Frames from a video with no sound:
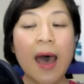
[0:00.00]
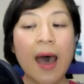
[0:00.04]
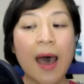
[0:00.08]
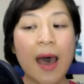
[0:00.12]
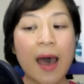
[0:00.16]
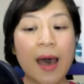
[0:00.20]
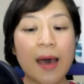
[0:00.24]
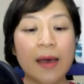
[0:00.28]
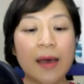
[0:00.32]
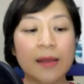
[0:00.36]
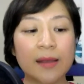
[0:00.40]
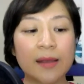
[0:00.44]

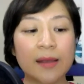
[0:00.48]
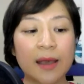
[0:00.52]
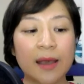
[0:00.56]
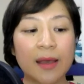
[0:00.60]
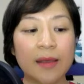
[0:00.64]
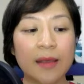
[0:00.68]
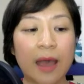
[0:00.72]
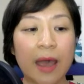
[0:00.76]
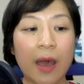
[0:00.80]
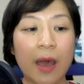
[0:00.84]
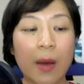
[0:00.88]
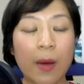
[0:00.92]
And
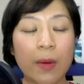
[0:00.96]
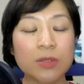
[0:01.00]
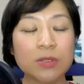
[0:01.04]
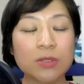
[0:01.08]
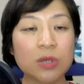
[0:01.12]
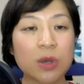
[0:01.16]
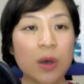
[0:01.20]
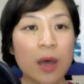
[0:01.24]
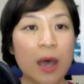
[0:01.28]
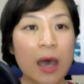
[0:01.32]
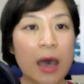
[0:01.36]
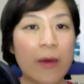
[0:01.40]
then I
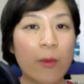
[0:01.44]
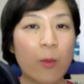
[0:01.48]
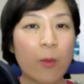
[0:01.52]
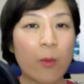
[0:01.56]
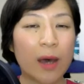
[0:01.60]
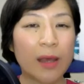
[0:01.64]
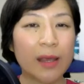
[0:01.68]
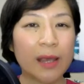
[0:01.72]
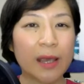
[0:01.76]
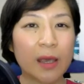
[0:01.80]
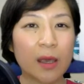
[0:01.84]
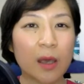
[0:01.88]
also have
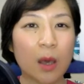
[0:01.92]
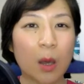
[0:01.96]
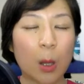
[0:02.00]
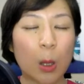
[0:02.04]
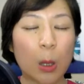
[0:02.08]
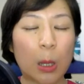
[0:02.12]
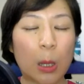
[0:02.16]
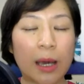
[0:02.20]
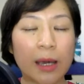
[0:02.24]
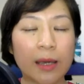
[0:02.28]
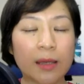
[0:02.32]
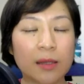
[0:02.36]
what I
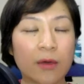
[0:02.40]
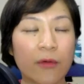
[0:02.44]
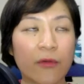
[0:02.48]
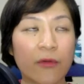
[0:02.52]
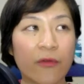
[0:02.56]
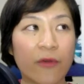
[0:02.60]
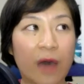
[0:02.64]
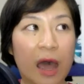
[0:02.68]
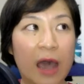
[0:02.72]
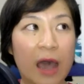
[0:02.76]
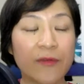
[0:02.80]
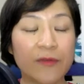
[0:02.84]
call like the
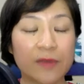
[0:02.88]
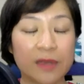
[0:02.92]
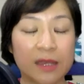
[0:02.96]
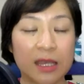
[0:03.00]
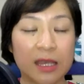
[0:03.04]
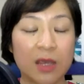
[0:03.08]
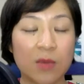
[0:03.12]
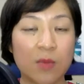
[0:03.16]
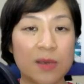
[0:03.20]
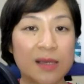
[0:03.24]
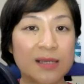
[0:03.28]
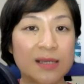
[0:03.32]

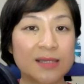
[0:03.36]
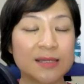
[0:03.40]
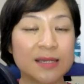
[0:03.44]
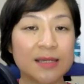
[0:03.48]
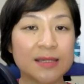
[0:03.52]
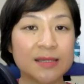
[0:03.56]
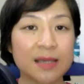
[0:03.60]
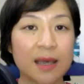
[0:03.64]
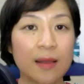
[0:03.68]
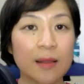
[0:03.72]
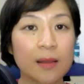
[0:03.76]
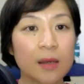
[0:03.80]
5D
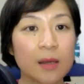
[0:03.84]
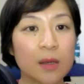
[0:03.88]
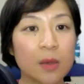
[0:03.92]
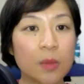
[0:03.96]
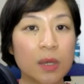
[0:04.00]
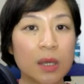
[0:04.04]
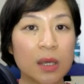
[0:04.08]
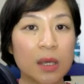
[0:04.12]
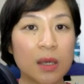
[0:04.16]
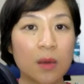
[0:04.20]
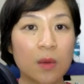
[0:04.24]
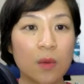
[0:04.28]
business
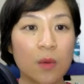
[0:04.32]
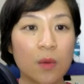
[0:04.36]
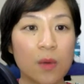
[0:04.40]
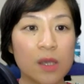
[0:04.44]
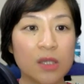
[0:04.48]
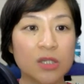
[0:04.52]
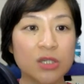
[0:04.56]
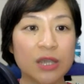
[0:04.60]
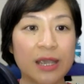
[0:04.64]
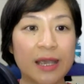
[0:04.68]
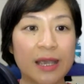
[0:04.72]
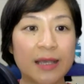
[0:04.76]
alchemy,
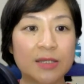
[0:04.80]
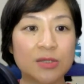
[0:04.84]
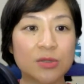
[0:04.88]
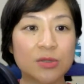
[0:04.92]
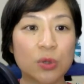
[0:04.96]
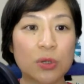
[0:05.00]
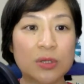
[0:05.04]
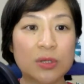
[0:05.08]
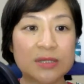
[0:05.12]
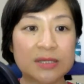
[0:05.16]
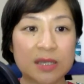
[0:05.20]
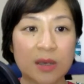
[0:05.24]
which is
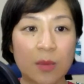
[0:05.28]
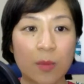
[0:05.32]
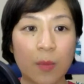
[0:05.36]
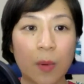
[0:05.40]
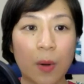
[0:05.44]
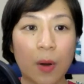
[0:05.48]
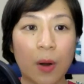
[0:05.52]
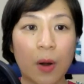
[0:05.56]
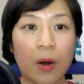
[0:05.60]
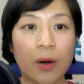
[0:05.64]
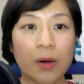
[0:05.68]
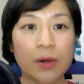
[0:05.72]
to
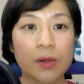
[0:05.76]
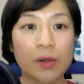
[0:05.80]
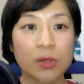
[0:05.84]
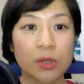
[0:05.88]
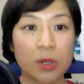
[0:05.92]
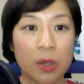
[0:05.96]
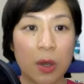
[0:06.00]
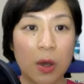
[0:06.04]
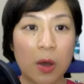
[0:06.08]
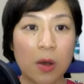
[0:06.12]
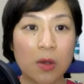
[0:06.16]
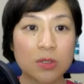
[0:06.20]

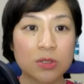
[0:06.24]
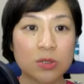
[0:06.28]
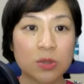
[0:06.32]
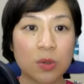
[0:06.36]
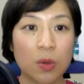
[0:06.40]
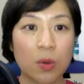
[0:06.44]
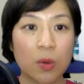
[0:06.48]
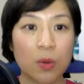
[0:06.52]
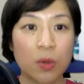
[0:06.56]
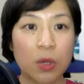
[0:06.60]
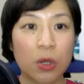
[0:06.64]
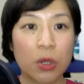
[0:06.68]
support those
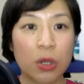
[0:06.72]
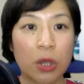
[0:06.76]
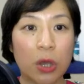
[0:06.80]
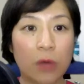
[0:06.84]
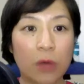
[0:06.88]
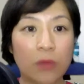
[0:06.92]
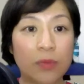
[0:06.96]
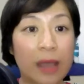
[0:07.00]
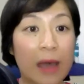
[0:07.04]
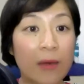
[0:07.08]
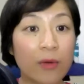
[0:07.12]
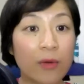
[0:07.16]
who,
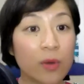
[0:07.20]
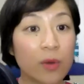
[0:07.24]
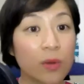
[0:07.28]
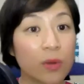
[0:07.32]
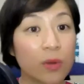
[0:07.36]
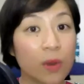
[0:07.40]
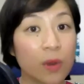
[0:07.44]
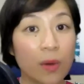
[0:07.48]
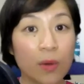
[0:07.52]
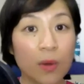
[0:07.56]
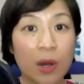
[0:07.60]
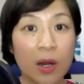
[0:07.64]
now you
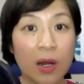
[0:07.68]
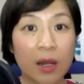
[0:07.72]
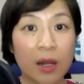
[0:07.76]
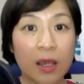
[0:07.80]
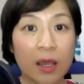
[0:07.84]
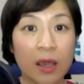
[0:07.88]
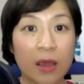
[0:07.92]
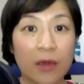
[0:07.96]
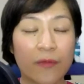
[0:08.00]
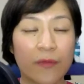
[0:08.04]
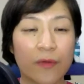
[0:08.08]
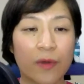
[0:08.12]
know your
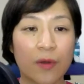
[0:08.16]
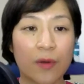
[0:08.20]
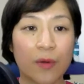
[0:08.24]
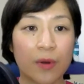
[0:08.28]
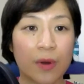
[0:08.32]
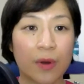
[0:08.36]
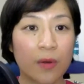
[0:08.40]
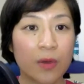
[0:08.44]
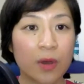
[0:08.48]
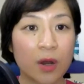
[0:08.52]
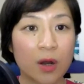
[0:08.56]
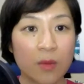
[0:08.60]
gift, you
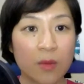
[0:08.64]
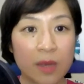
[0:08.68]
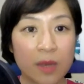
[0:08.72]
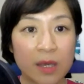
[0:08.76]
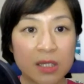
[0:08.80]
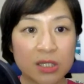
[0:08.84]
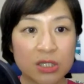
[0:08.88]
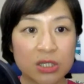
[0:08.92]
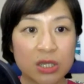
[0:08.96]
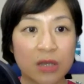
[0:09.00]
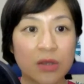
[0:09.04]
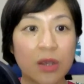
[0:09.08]
know your
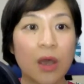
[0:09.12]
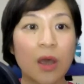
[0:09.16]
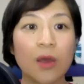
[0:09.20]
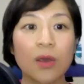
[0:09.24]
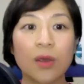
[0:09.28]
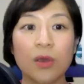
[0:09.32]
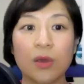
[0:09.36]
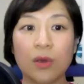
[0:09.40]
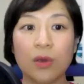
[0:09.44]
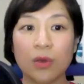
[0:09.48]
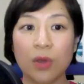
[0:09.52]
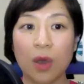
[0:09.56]
mission,
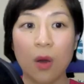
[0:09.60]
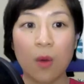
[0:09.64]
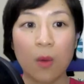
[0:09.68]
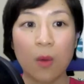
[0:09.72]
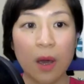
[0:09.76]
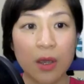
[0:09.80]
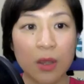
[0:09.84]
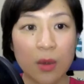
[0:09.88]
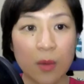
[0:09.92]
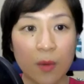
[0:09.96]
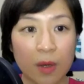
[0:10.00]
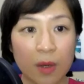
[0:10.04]
you know
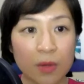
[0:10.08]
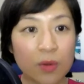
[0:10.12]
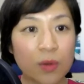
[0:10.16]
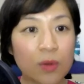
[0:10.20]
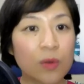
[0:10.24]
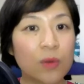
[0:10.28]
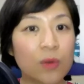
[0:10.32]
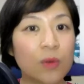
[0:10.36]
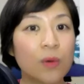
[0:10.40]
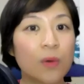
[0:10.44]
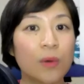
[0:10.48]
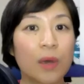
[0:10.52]
what you want
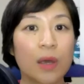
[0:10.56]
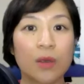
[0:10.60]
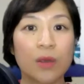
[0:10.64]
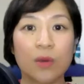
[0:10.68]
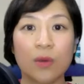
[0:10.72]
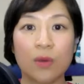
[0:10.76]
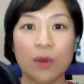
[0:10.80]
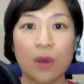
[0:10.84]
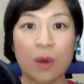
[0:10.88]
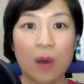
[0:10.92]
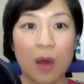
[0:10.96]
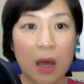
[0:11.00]
to do, and
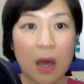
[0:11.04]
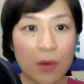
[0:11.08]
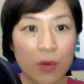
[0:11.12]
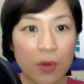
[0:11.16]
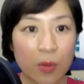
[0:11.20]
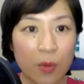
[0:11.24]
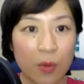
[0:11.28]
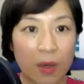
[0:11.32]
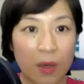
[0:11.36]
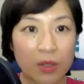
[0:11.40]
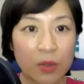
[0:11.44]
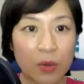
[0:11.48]
you know how
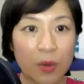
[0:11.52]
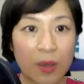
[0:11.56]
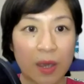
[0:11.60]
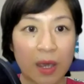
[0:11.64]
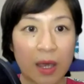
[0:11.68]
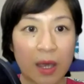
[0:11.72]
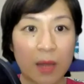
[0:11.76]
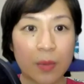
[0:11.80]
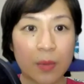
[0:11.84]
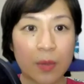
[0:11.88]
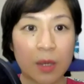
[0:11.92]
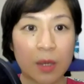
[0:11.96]
you want to
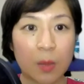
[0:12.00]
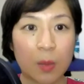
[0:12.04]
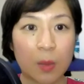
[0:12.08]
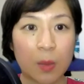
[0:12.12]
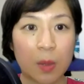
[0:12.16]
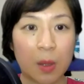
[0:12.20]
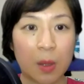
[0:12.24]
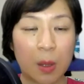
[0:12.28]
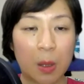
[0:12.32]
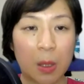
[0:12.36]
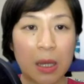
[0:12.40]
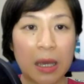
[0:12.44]
help
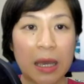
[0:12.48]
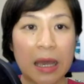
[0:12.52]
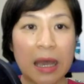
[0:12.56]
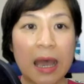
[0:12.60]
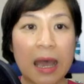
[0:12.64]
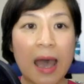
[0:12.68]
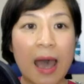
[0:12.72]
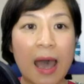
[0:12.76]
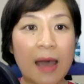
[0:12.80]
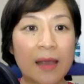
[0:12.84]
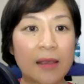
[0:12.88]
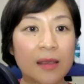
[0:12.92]
people.
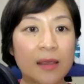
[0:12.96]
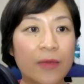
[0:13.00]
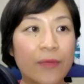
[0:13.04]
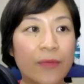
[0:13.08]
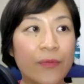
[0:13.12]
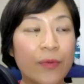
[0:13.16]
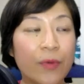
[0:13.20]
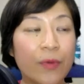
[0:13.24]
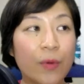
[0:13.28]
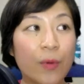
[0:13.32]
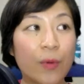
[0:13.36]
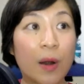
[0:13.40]
And
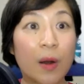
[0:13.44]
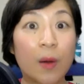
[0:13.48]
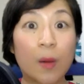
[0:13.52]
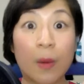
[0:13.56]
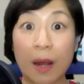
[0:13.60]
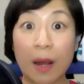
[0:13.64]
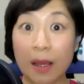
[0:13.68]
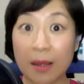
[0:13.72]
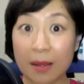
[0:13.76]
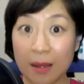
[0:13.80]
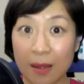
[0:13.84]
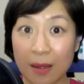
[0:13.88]
if you are
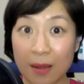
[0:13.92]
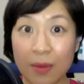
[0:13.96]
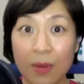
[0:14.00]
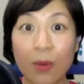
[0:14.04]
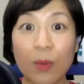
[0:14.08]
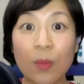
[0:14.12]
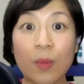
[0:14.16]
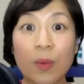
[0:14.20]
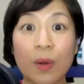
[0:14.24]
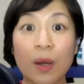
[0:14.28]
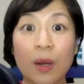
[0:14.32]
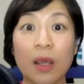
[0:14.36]
ready
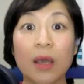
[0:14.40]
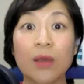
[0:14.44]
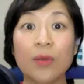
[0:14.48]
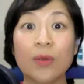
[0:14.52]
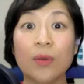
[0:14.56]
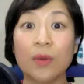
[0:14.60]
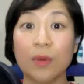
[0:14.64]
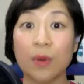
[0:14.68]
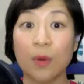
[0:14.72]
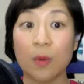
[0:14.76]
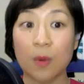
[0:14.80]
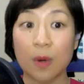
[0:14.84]
to bring it
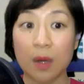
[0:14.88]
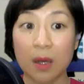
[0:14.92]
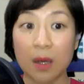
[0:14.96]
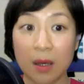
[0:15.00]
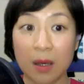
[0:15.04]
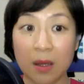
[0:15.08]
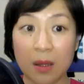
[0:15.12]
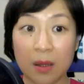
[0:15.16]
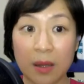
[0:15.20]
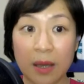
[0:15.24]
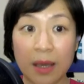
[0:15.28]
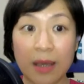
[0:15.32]
to the
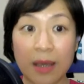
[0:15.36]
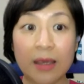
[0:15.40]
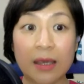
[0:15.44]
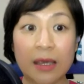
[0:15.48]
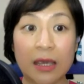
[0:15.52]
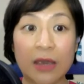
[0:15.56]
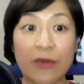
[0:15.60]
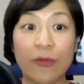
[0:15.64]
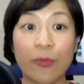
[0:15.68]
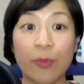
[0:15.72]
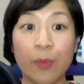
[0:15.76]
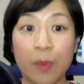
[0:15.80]
world and
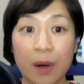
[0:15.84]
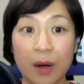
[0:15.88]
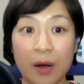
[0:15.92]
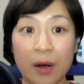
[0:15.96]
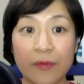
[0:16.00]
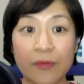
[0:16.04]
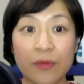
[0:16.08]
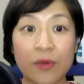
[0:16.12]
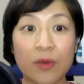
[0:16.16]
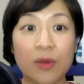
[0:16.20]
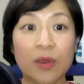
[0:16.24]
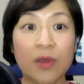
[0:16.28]
give
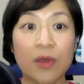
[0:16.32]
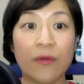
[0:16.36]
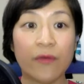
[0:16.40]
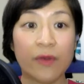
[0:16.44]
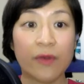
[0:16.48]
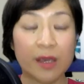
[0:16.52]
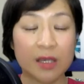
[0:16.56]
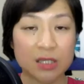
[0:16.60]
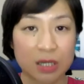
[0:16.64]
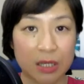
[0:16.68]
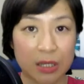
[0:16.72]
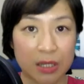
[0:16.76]
birth to the
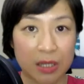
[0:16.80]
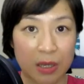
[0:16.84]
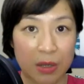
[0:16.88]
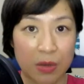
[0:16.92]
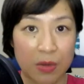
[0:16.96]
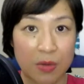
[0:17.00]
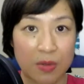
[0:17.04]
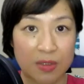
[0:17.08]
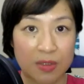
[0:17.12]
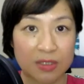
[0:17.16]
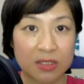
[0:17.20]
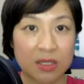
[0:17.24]
vision
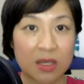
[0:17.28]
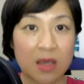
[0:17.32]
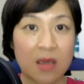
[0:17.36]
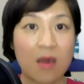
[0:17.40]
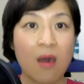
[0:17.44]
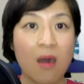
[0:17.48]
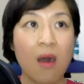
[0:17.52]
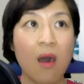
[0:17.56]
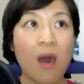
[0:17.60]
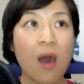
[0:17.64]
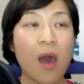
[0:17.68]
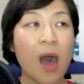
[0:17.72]
that you
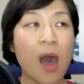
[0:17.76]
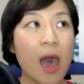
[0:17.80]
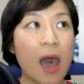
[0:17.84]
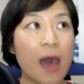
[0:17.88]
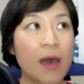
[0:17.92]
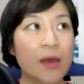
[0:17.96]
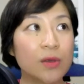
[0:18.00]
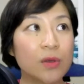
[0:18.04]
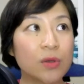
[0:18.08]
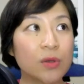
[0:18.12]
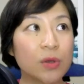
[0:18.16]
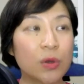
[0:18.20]
see
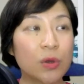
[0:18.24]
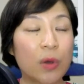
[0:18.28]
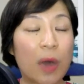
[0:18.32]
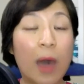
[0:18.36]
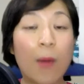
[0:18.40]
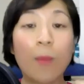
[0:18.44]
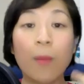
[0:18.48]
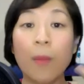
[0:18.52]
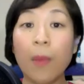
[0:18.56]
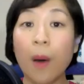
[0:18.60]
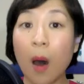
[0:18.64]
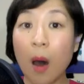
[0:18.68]
and to
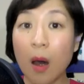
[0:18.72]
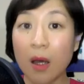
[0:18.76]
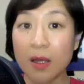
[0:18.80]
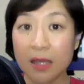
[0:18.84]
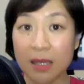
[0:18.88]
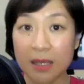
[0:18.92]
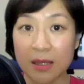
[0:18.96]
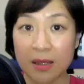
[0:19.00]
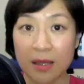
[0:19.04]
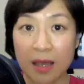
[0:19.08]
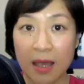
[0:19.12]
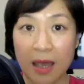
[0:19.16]

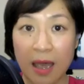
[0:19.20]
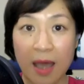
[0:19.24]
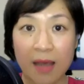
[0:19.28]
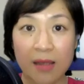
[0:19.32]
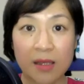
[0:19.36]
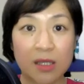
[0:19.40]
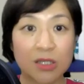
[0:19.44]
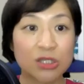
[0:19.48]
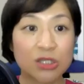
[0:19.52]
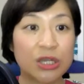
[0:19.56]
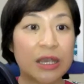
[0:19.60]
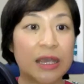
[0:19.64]
embody the
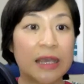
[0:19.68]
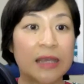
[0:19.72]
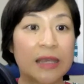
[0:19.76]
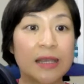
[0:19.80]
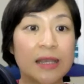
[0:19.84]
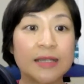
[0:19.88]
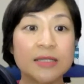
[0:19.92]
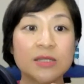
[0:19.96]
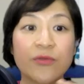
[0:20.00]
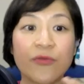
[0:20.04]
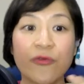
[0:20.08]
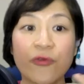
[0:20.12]
energy
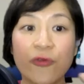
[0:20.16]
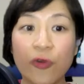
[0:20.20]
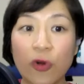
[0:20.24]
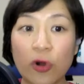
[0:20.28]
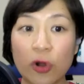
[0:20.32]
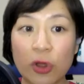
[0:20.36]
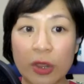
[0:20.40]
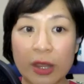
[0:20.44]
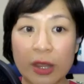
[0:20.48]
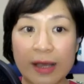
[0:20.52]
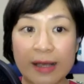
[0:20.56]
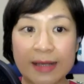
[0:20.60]
in its
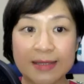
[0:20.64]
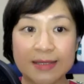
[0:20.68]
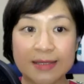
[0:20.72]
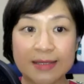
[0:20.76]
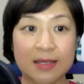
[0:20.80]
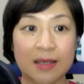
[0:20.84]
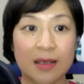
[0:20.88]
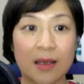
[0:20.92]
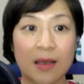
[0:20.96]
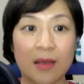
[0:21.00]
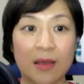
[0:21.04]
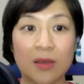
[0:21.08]

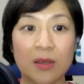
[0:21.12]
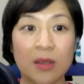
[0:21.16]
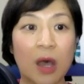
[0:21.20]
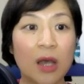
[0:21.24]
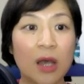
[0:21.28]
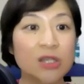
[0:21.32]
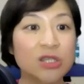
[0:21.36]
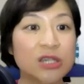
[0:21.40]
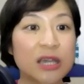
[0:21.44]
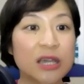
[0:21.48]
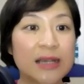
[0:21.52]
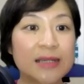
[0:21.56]
fullness,
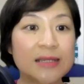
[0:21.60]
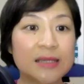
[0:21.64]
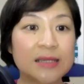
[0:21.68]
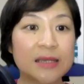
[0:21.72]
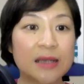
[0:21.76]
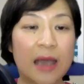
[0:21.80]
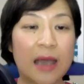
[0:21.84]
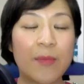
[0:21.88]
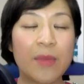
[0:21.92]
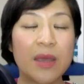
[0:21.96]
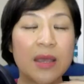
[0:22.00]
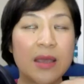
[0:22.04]
not just,
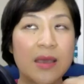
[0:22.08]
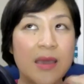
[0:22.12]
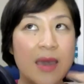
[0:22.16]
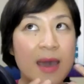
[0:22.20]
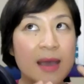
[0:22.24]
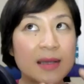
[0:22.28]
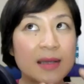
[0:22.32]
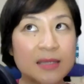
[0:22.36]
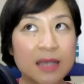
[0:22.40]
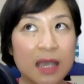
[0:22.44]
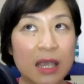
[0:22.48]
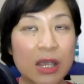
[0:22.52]
I mean,
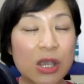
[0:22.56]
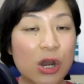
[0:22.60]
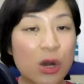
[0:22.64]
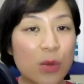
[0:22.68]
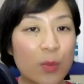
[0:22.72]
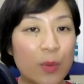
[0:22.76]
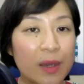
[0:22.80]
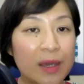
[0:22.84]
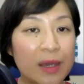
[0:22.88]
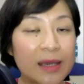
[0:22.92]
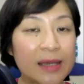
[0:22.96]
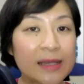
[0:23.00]
yes, in your
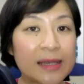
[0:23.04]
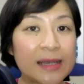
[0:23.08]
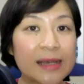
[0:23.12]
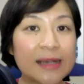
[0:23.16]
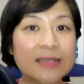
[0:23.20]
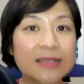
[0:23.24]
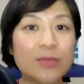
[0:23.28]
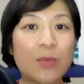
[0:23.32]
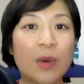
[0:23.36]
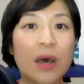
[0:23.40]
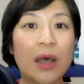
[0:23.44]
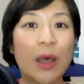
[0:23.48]

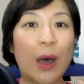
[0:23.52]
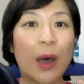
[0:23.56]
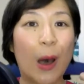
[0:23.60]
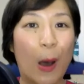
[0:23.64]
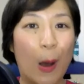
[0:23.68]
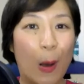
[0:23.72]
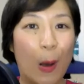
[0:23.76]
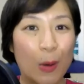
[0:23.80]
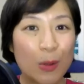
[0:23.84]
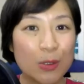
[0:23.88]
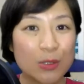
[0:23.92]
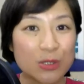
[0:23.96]
beingness, but
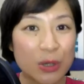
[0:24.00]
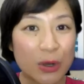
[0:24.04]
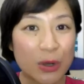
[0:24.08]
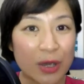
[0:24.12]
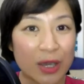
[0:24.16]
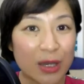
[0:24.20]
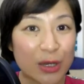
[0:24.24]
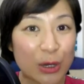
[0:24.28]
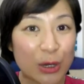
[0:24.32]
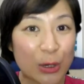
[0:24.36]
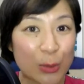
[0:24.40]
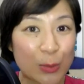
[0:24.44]
also
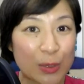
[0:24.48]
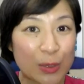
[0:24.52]
in your